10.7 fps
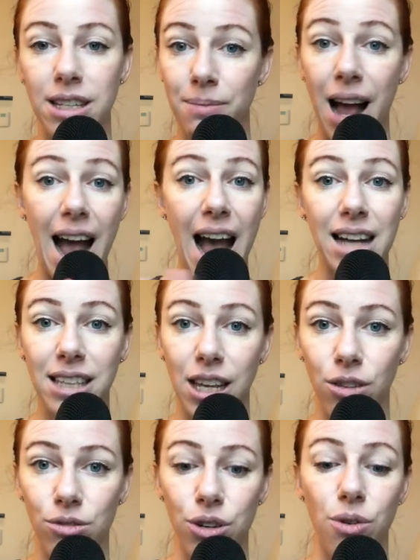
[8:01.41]
I'm not asking
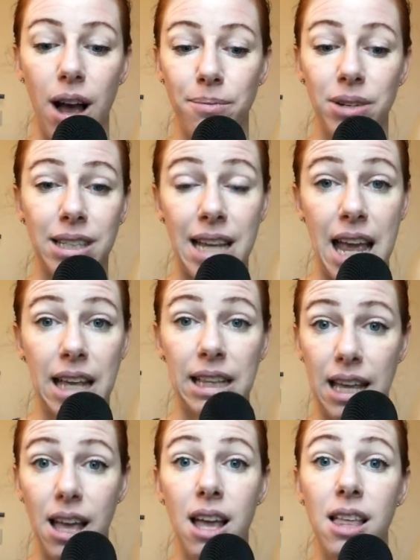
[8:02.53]
you to. I'm just saying
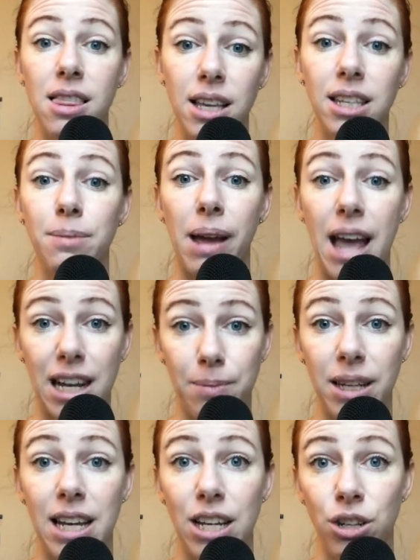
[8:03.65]
like this is my
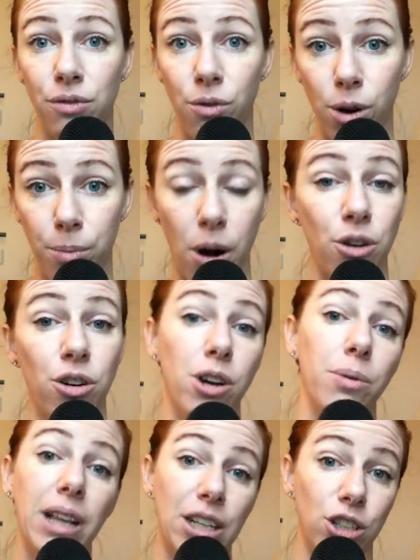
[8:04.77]
expectation for a partner in a
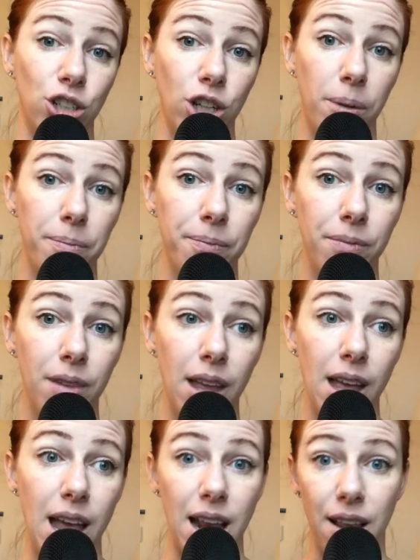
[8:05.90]
relationship.
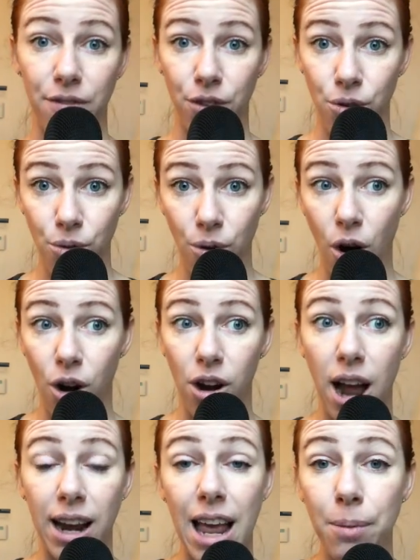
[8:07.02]
And if you are
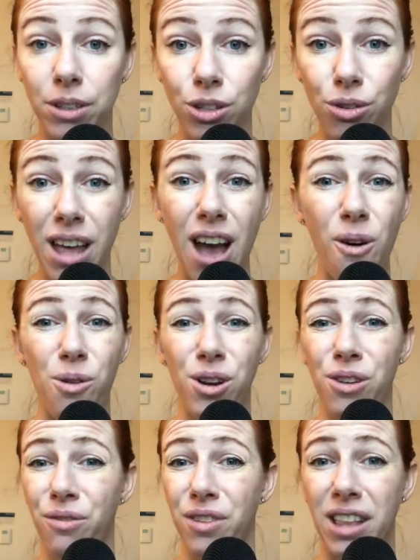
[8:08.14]
unable to do that or
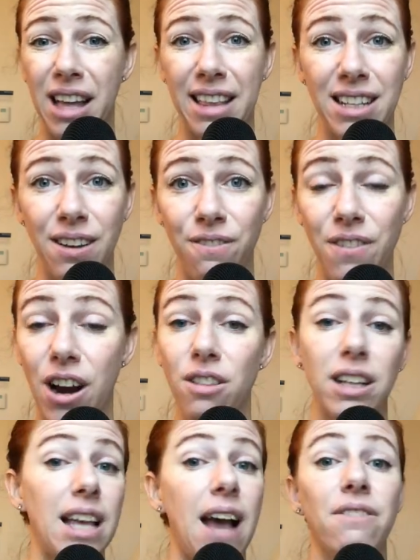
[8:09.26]
you feel like that's unfair,
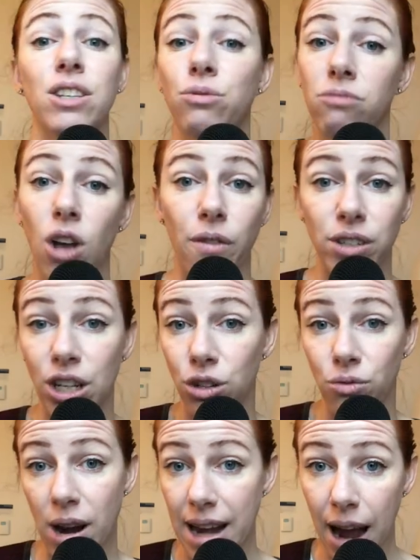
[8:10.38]
let's have this conversation
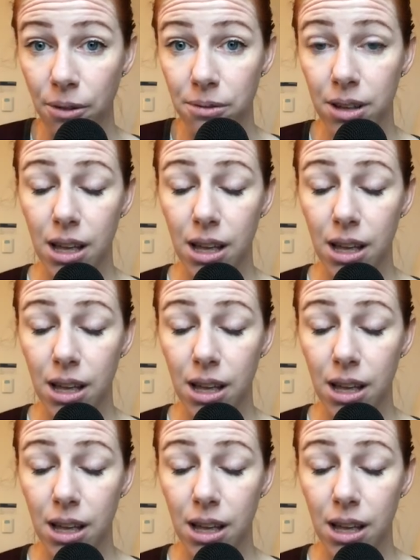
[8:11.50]
right now.